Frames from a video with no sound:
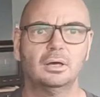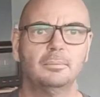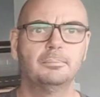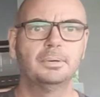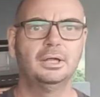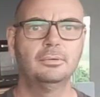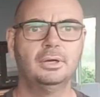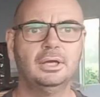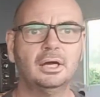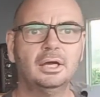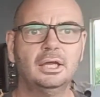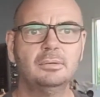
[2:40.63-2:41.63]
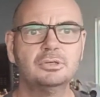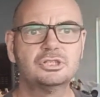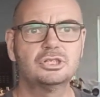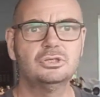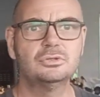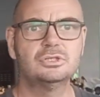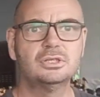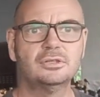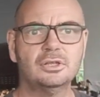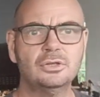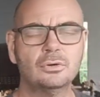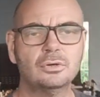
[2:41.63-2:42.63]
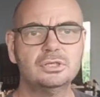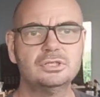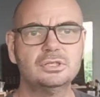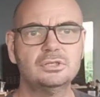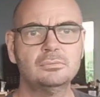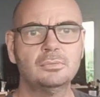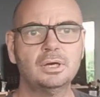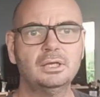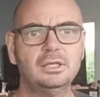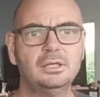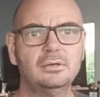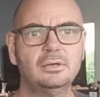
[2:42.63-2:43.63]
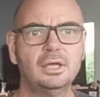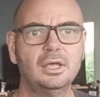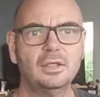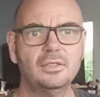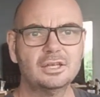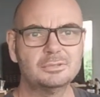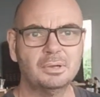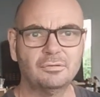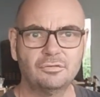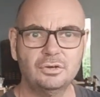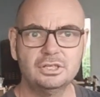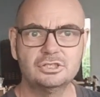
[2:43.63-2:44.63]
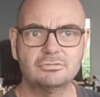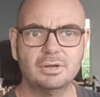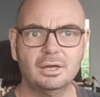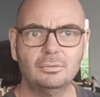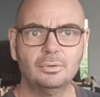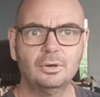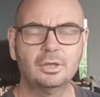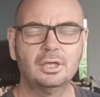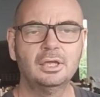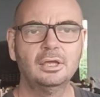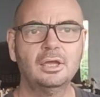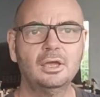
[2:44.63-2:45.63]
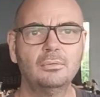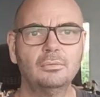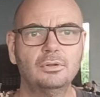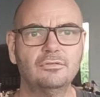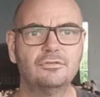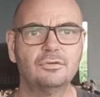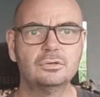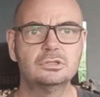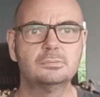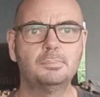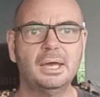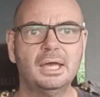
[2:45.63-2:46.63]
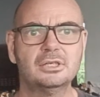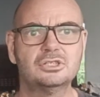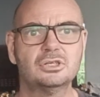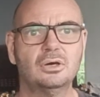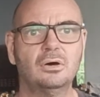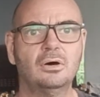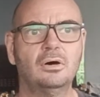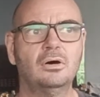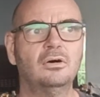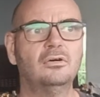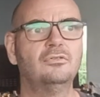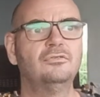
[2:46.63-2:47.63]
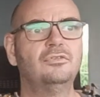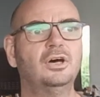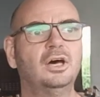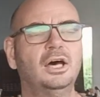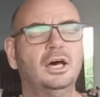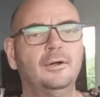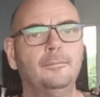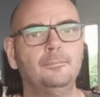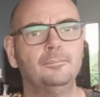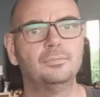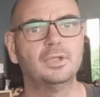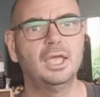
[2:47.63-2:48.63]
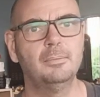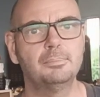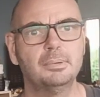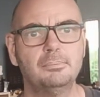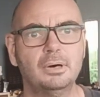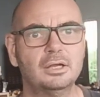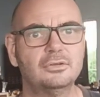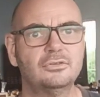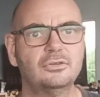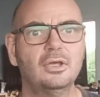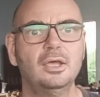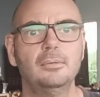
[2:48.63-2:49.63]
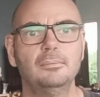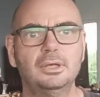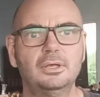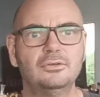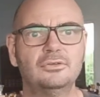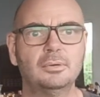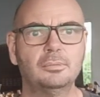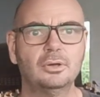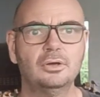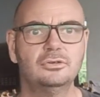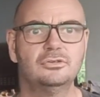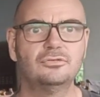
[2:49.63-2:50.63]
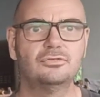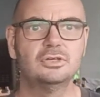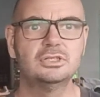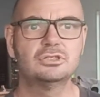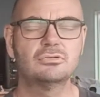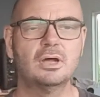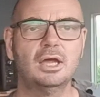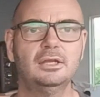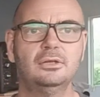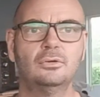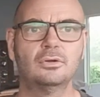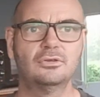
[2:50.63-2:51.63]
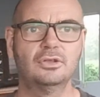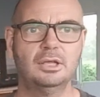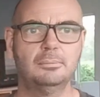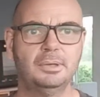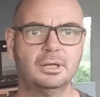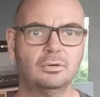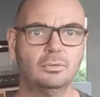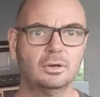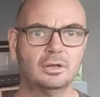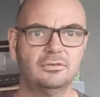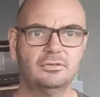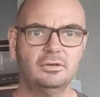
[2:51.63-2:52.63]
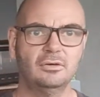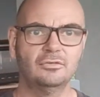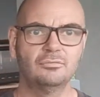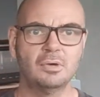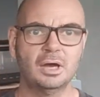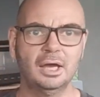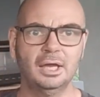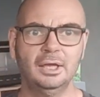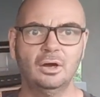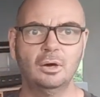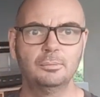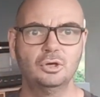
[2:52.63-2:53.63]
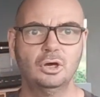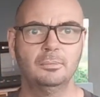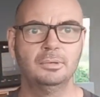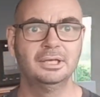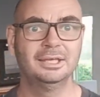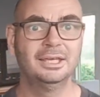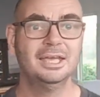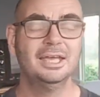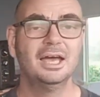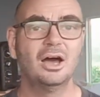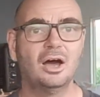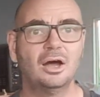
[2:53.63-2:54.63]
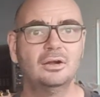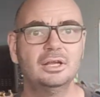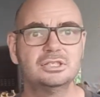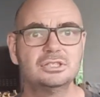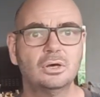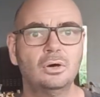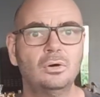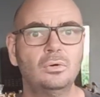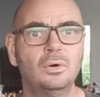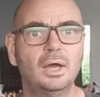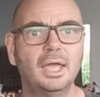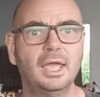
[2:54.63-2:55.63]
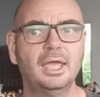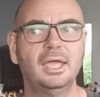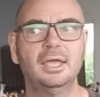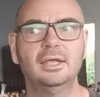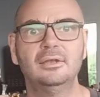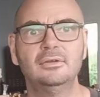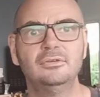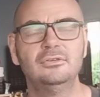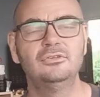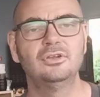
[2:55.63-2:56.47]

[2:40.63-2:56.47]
By the way, I am excusing the noise that you might hear. That's my freeze dryer working with the first batch of hemp buds, because I'm going to freeze dry it in order to get better quality of my upcoming RSO and